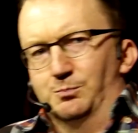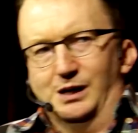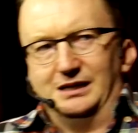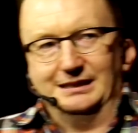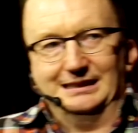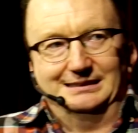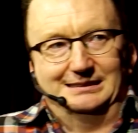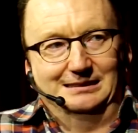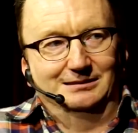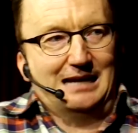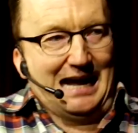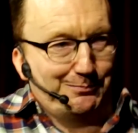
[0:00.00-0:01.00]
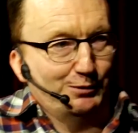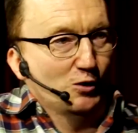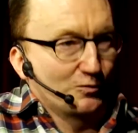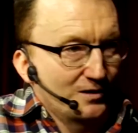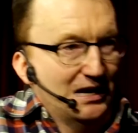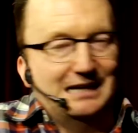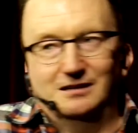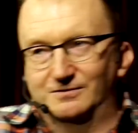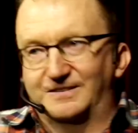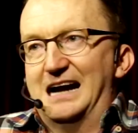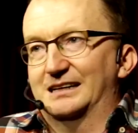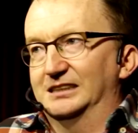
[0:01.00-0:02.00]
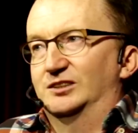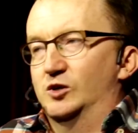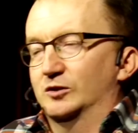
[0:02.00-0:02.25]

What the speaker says: But it didn't happen overnight. In fact, it